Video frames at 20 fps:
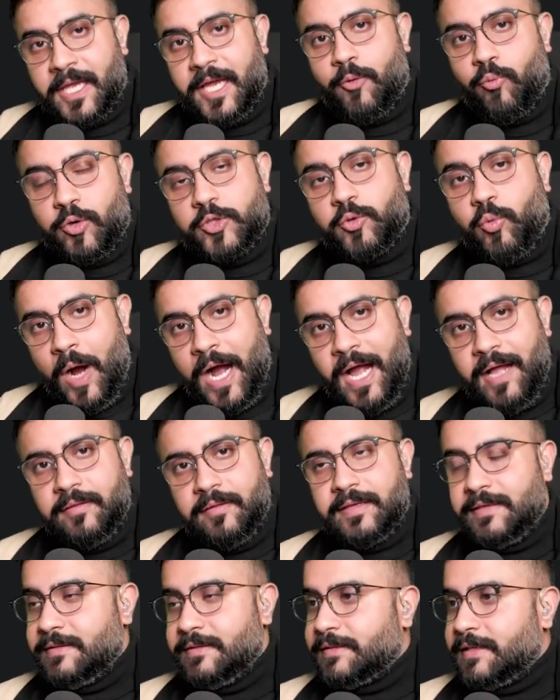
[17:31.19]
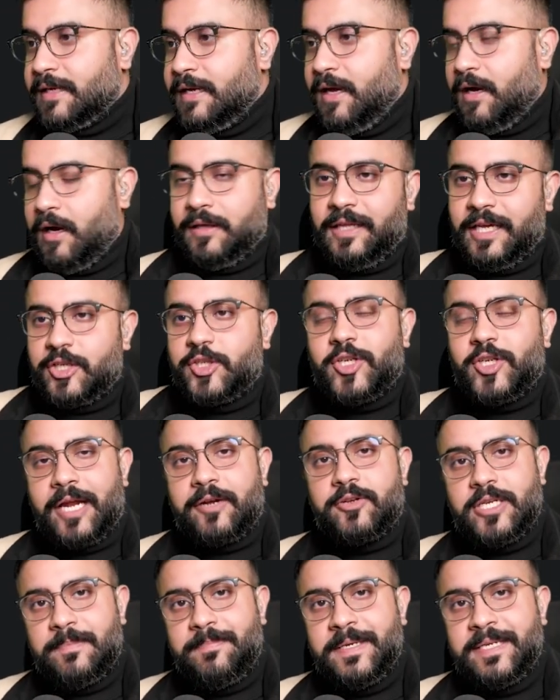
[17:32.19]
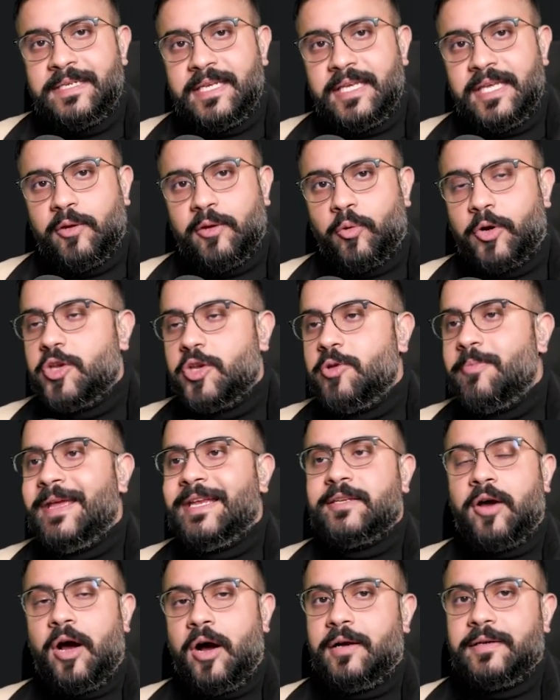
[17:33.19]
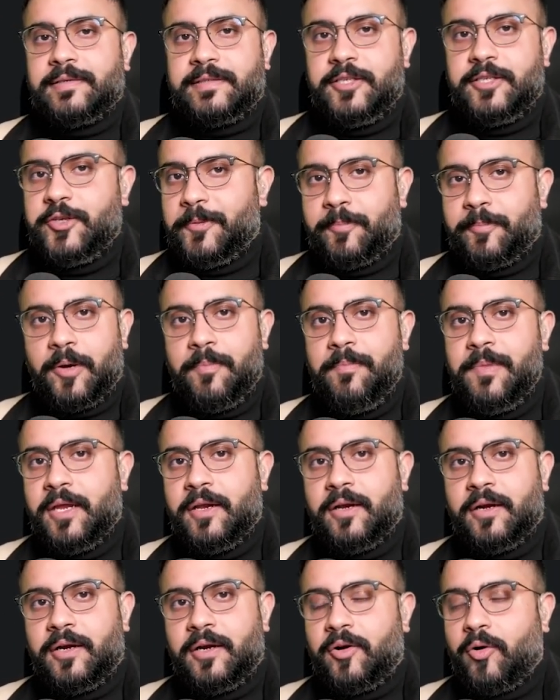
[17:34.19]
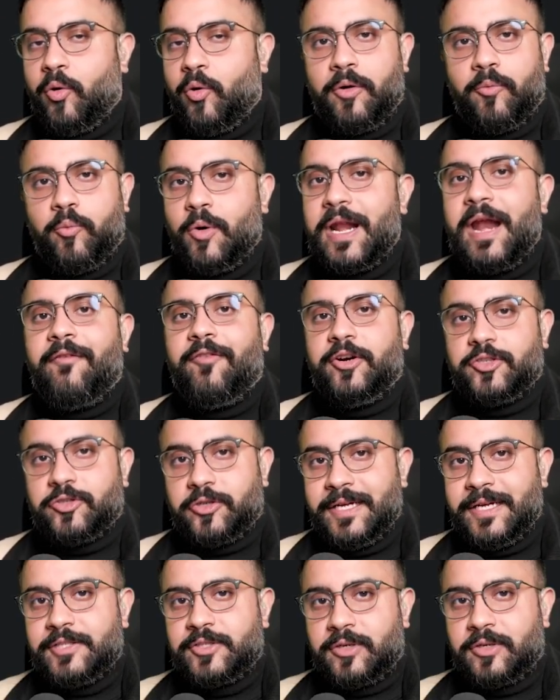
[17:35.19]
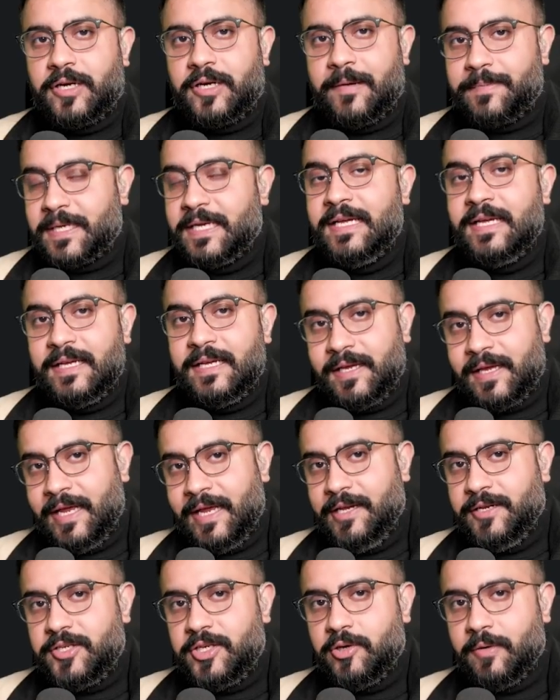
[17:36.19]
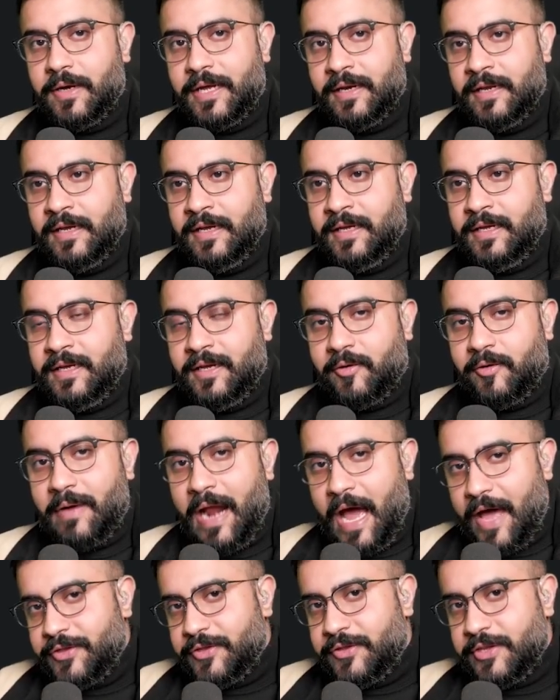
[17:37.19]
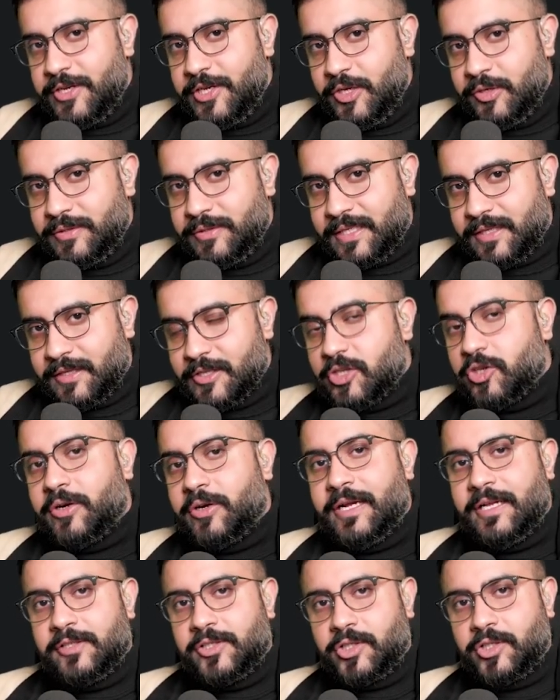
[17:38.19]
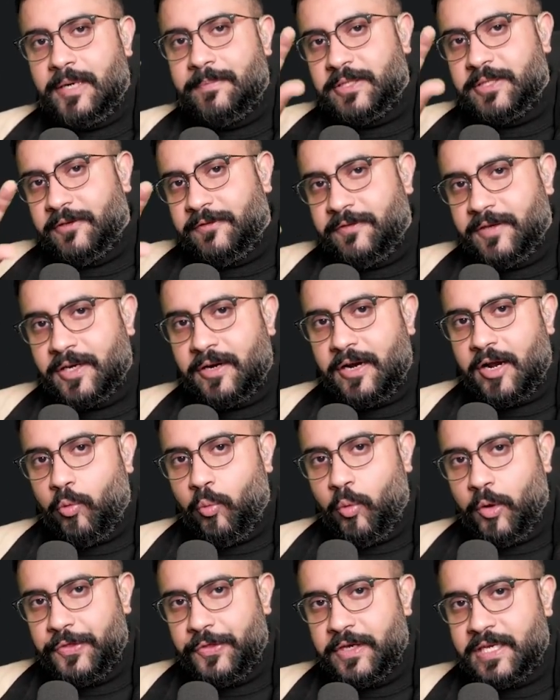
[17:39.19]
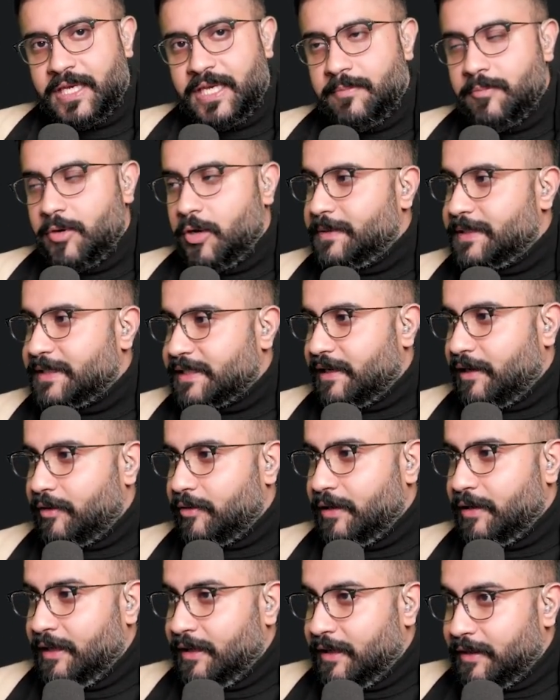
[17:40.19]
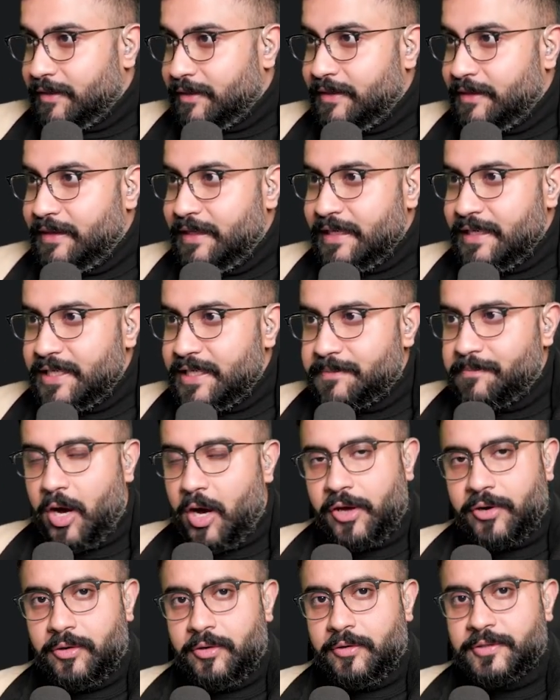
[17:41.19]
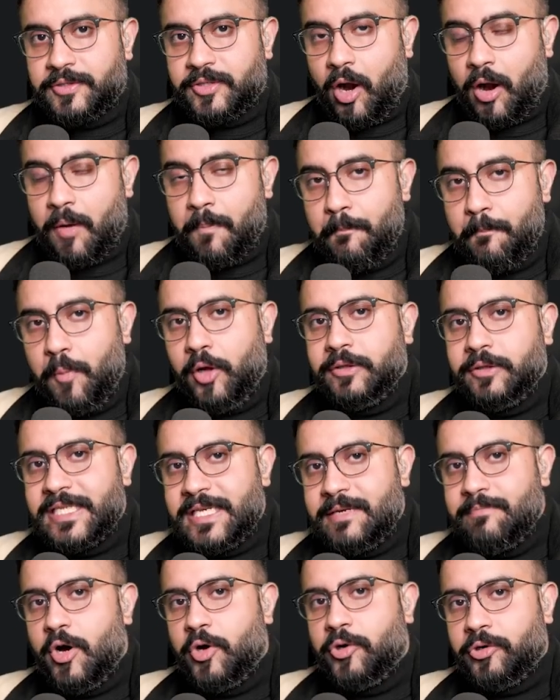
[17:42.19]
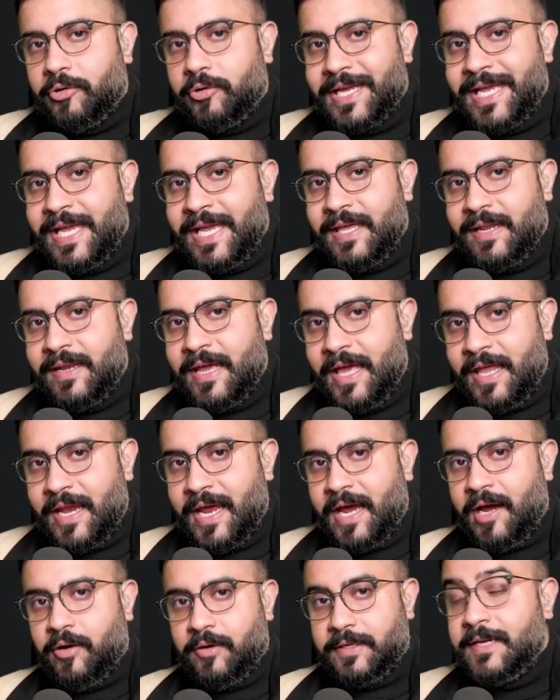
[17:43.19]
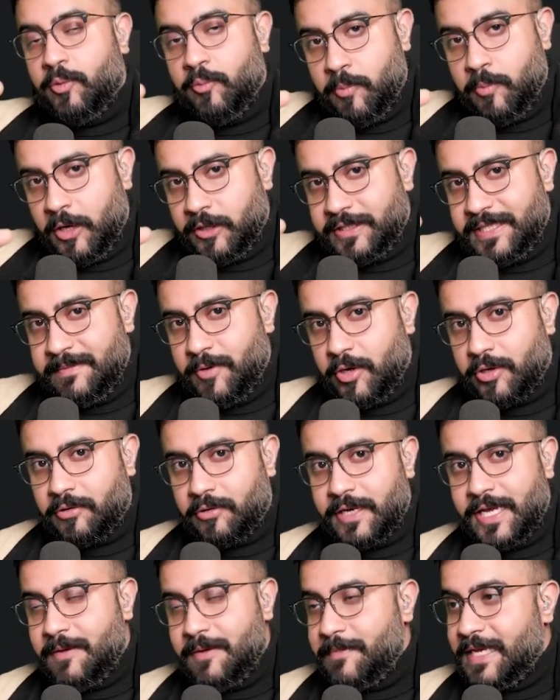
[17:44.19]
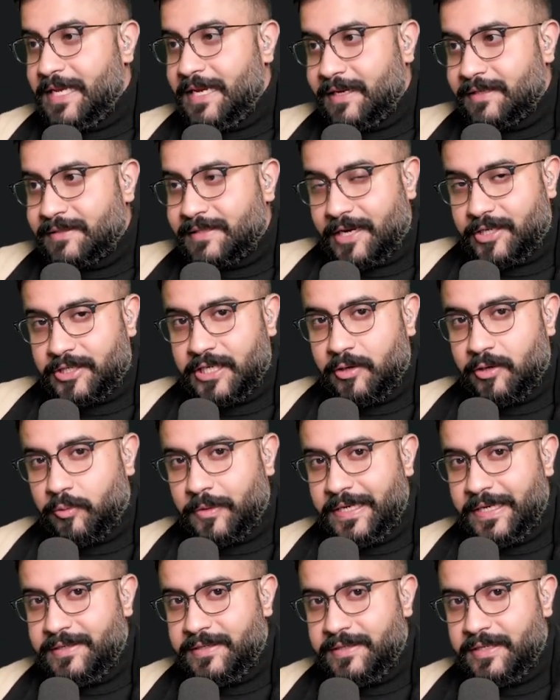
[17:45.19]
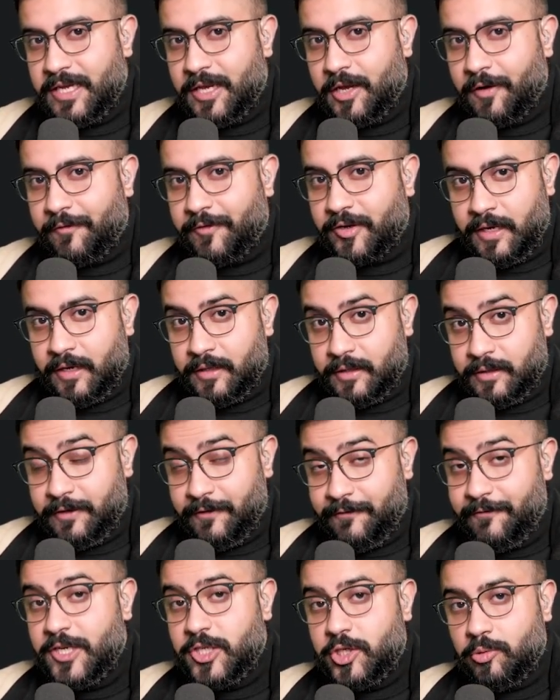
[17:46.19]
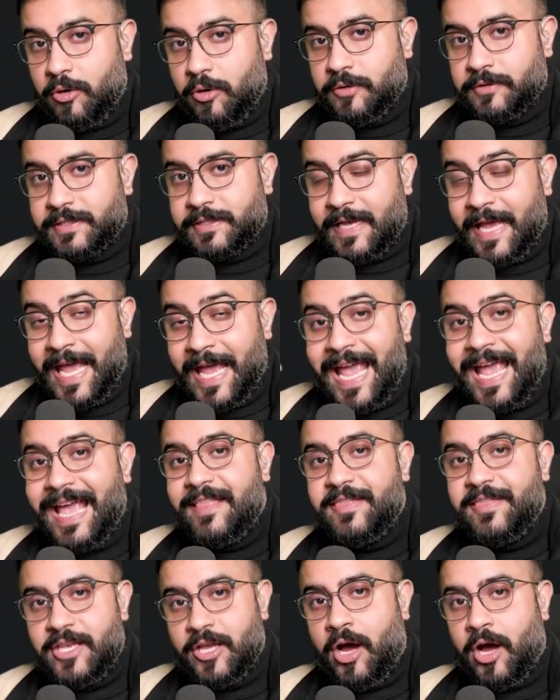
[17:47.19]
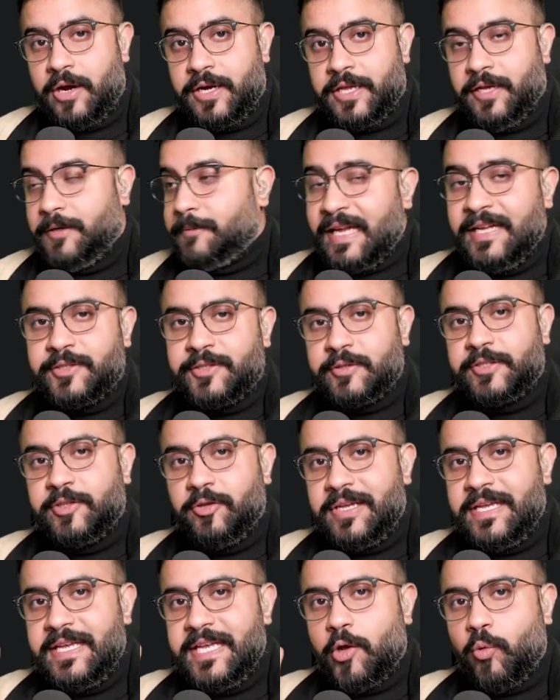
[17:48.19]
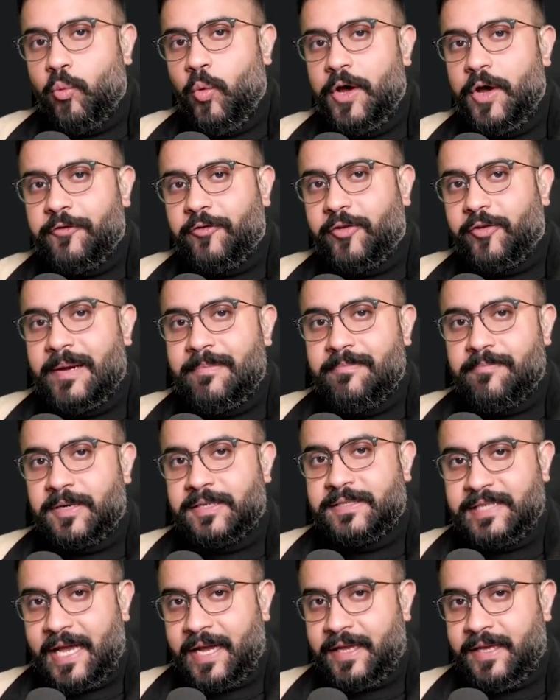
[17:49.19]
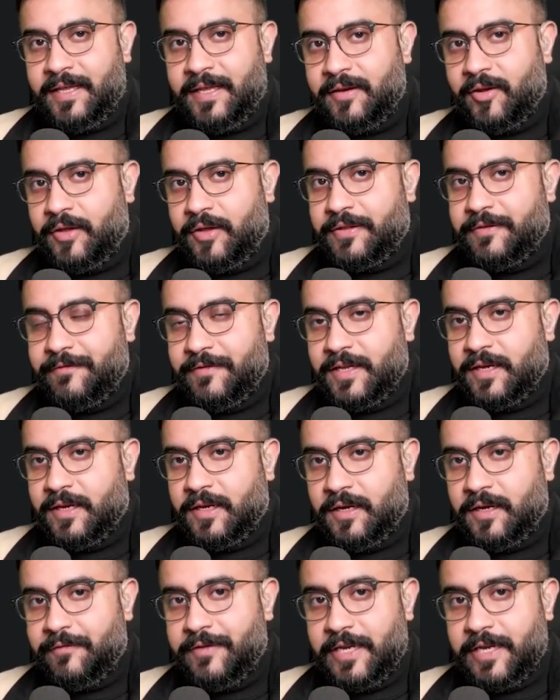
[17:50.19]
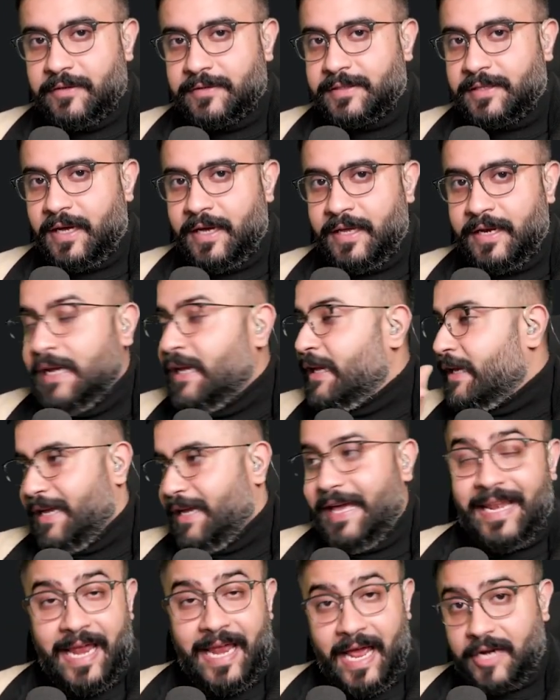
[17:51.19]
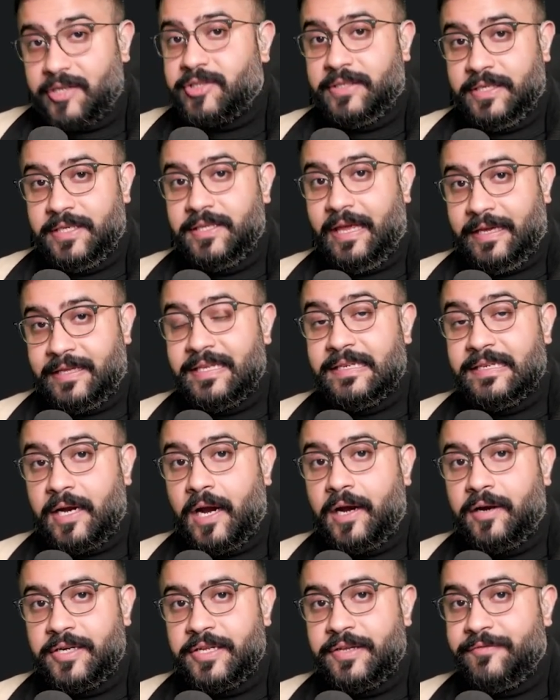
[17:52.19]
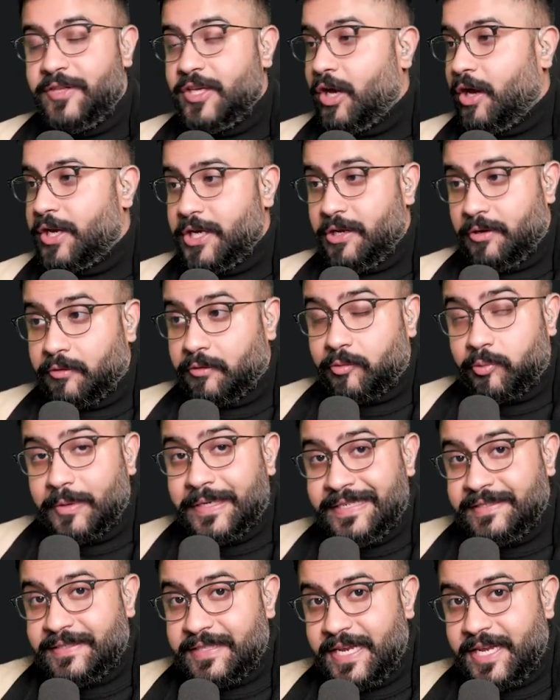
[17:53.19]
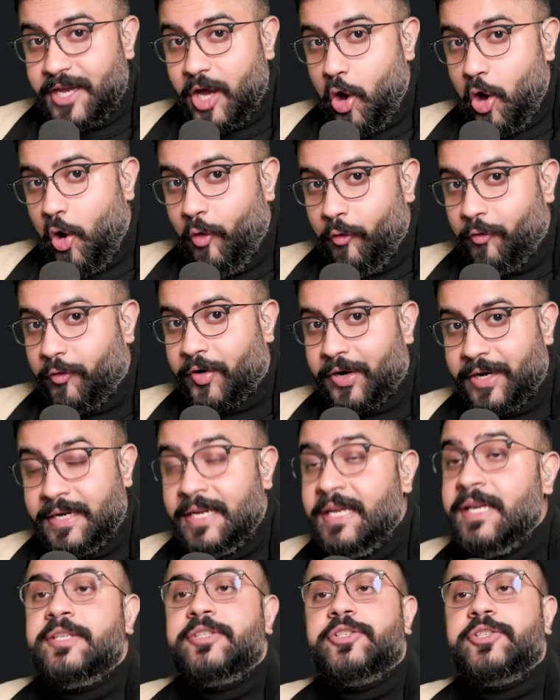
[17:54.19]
And what's wild is, unlike ChatGPT, where you may toss in your Premiere or whatever transcript into it, rather than using the transcript to figure out what the key moments out, these models are multimodal in and out. Multimodal in meaning it's actually reasoning over the visuals and the audio. And so it's looking at 1 frame per second on the video side and actually like the entirety of the audio and reasoning over it.